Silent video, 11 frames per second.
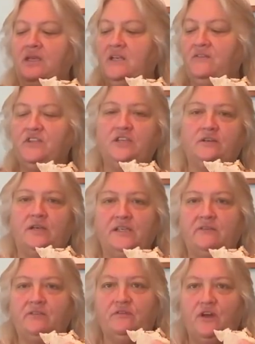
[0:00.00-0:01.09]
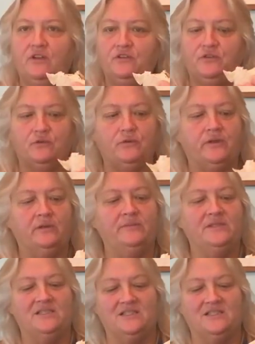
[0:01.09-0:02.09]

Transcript: And every year I never followed through with them,